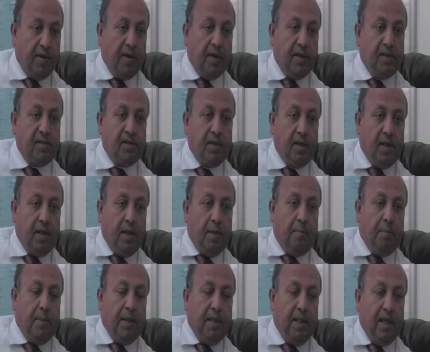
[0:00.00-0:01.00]
areas,
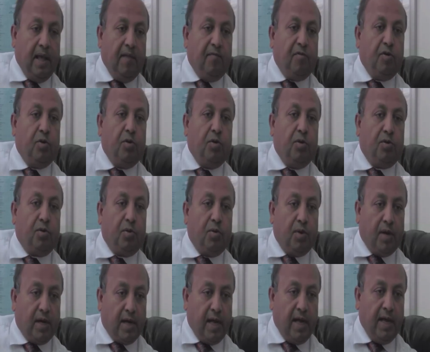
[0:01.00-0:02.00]
but they have to go
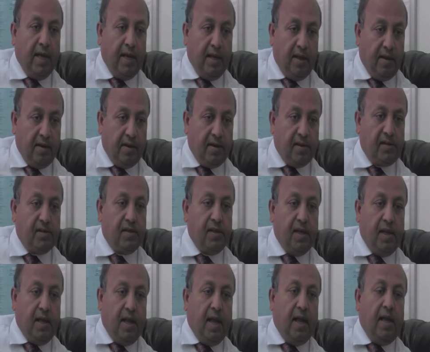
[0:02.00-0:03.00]
through Arakan areas,
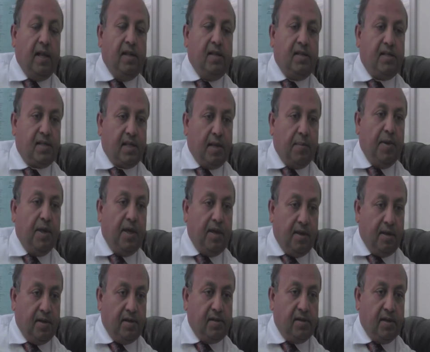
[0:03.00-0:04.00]
and in some
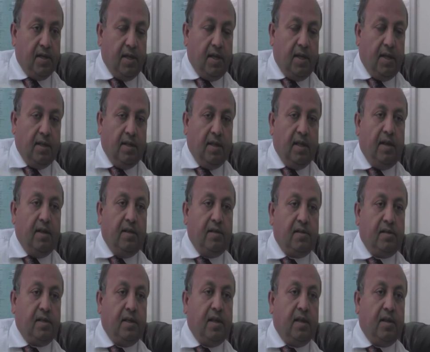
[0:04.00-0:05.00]
areas there
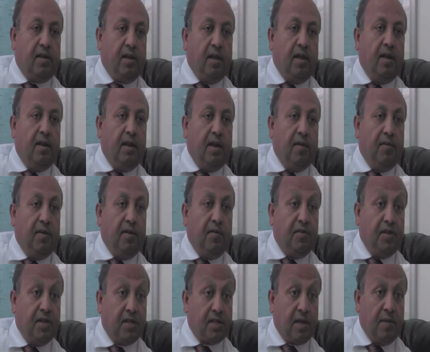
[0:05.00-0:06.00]
is a level
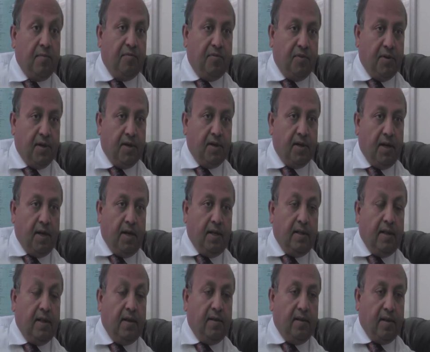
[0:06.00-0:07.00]
of discomfort
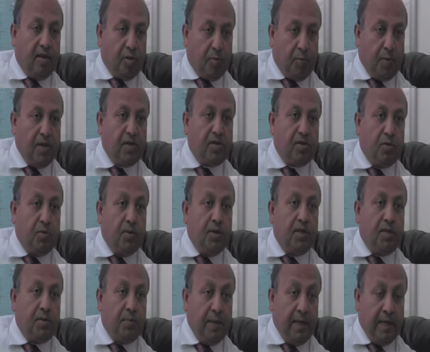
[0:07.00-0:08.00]
that is expressed
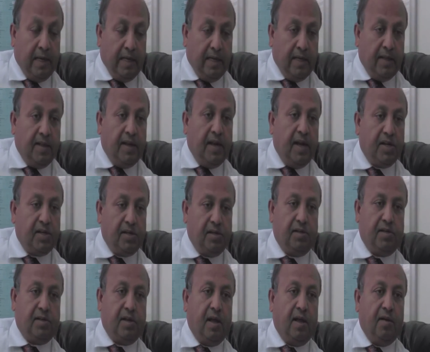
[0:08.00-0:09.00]
towards mainly the
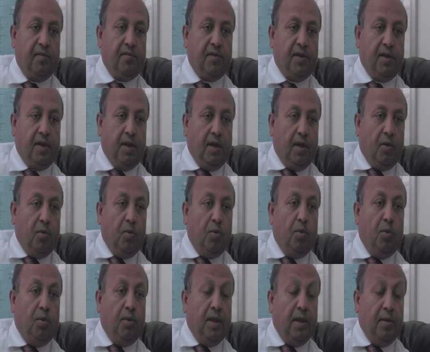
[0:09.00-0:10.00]
national staff,
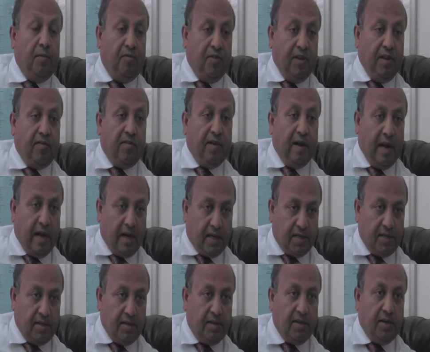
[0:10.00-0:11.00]
who then feel
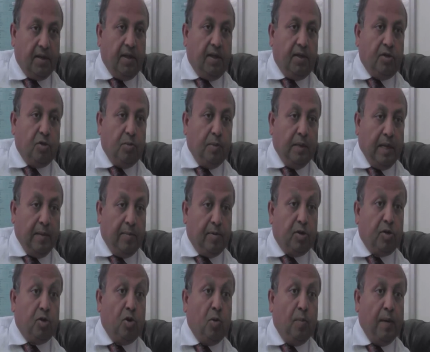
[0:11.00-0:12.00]
reluctant to be
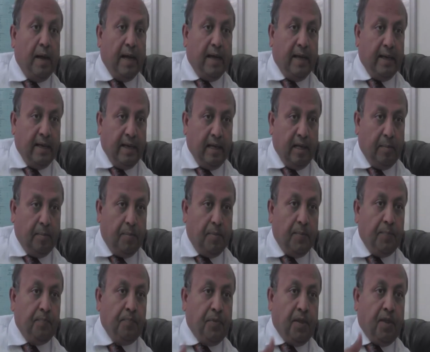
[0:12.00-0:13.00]
able to go back and help.
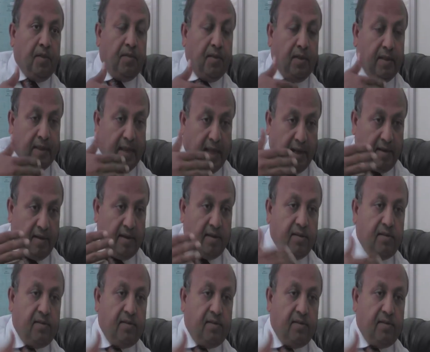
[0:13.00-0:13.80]
So that